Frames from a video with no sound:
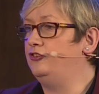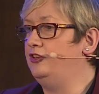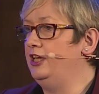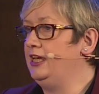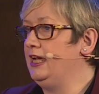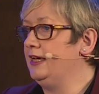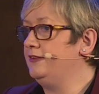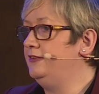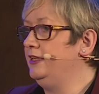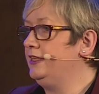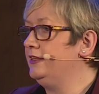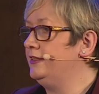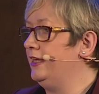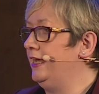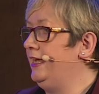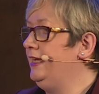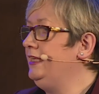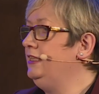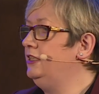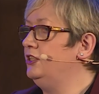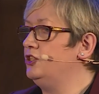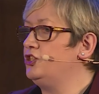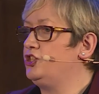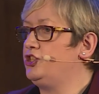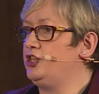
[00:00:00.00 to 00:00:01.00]
to say I think the
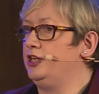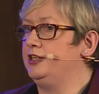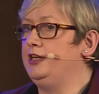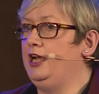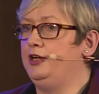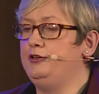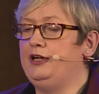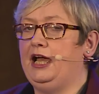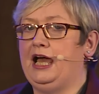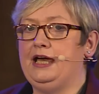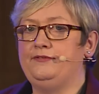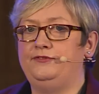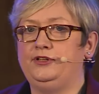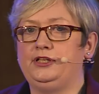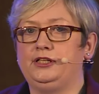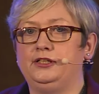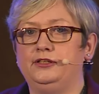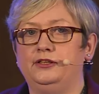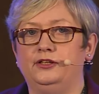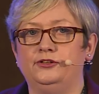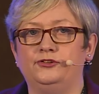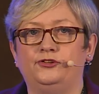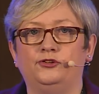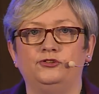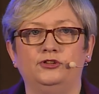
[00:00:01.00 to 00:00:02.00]
English are now
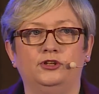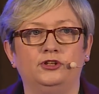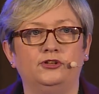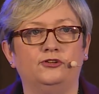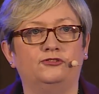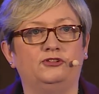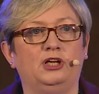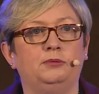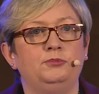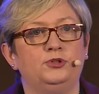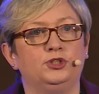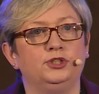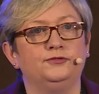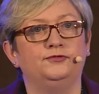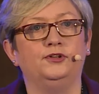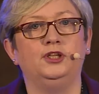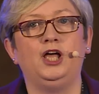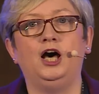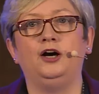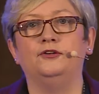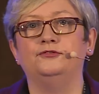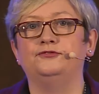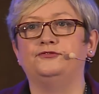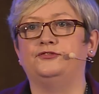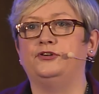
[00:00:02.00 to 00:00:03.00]
having the summer of
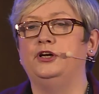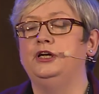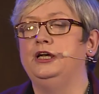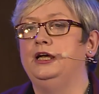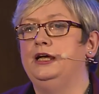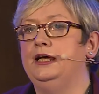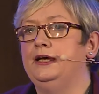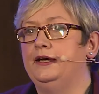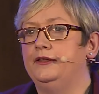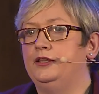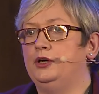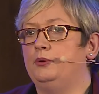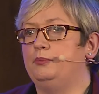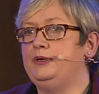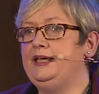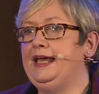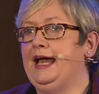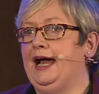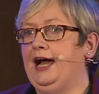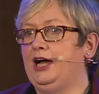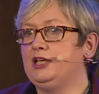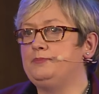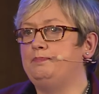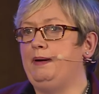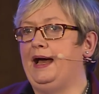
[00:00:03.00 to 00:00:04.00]
love that
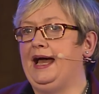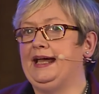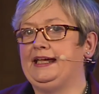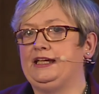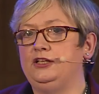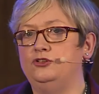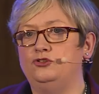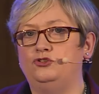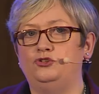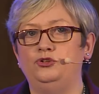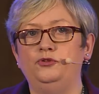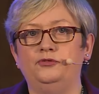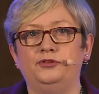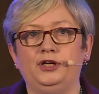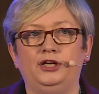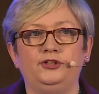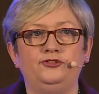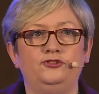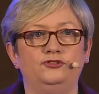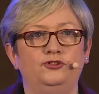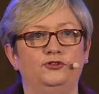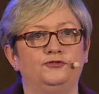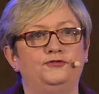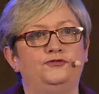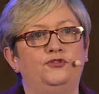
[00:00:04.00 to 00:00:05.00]
we had back in
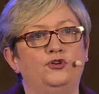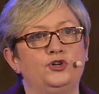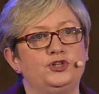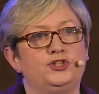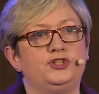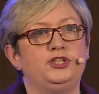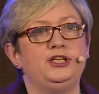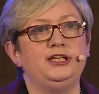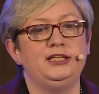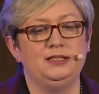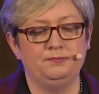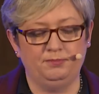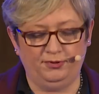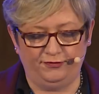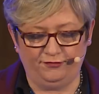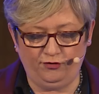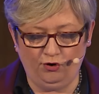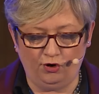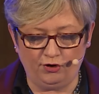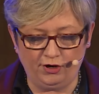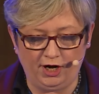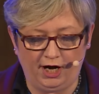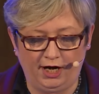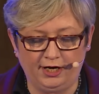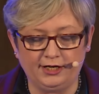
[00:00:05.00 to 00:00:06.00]
2014
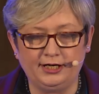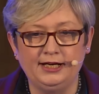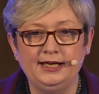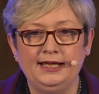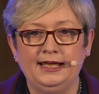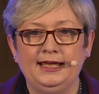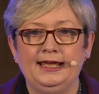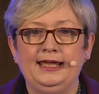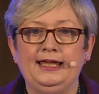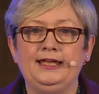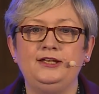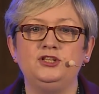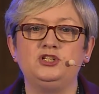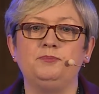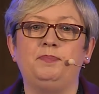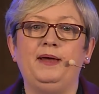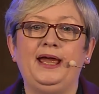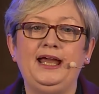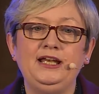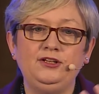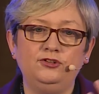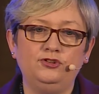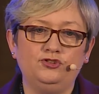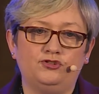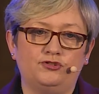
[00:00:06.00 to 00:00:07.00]
before our
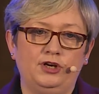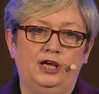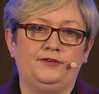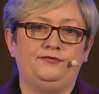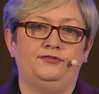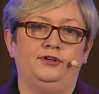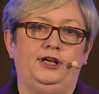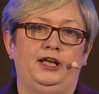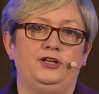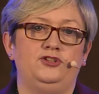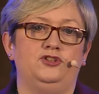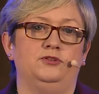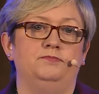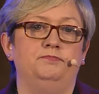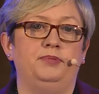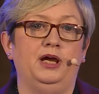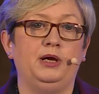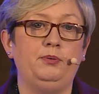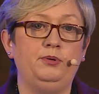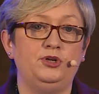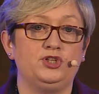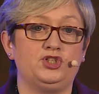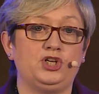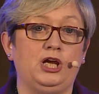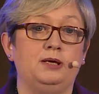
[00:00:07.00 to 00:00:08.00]
independence referendum,
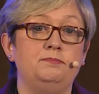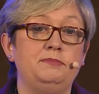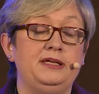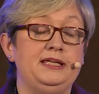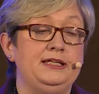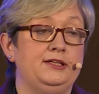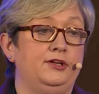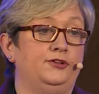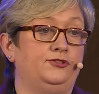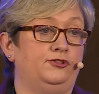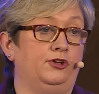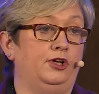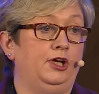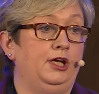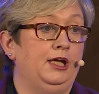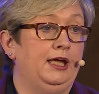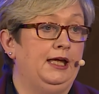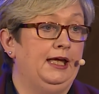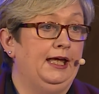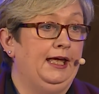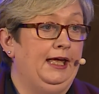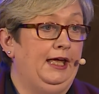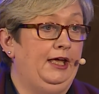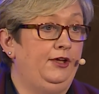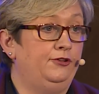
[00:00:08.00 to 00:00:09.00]
by which I mean is
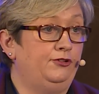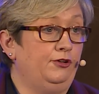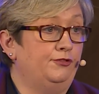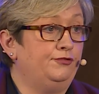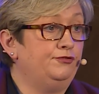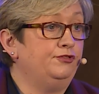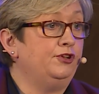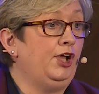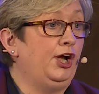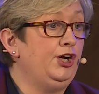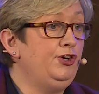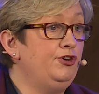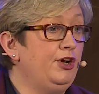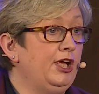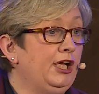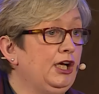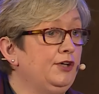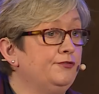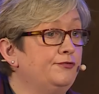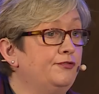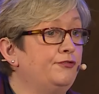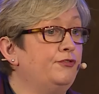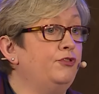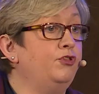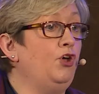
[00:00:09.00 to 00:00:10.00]
a
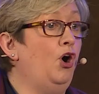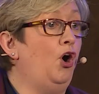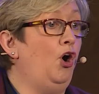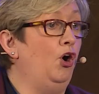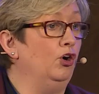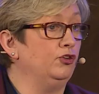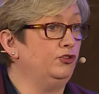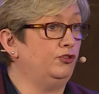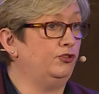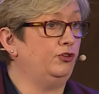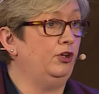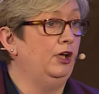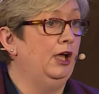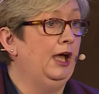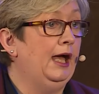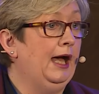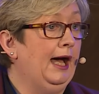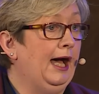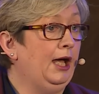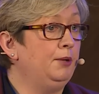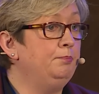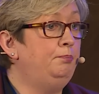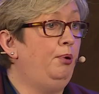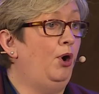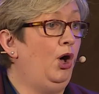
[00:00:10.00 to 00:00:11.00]
flowering of thought
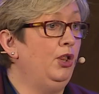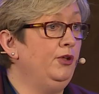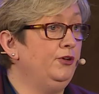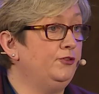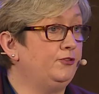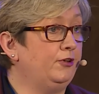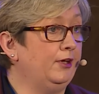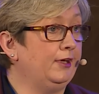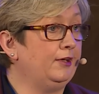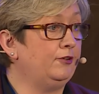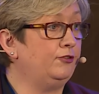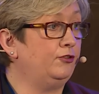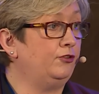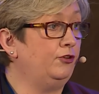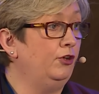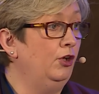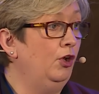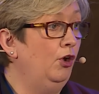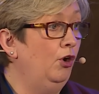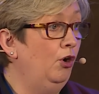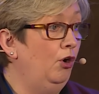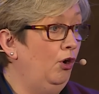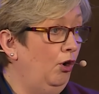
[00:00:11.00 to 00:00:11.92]
and politics